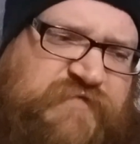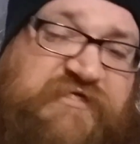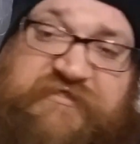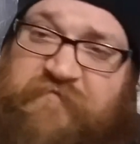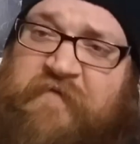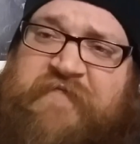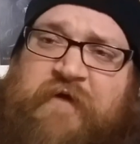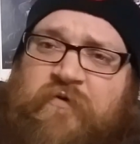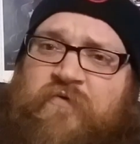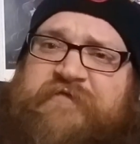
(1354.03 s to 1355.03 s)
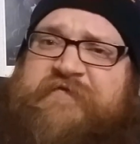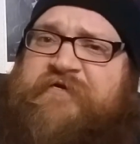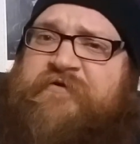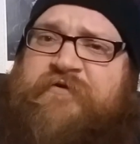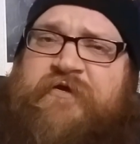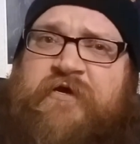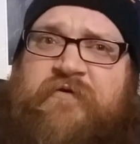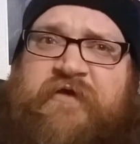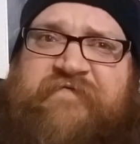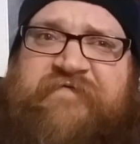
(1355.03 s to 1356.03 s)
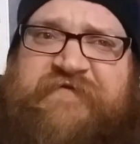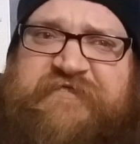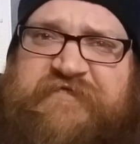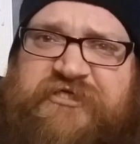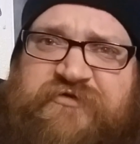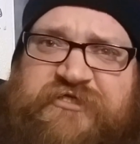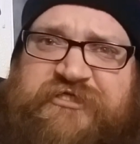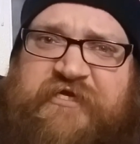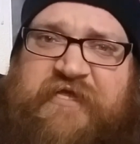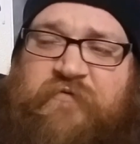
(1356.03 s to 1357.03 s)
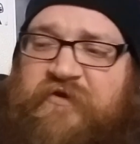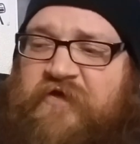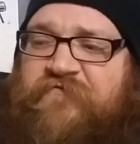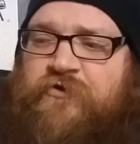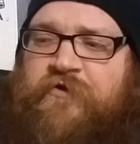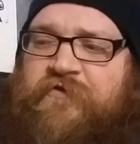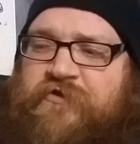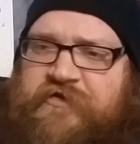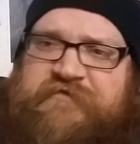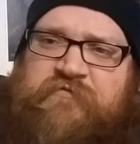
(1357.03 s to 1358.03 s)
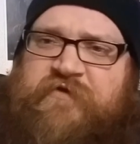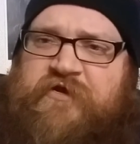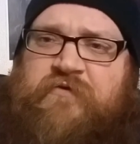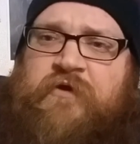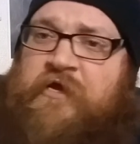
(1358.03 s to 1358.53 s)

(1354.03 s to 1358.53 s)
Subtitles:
remember that we're always here, you know, even if it's just to shoot the shit. Like, we love shooting the shit. It's what we do.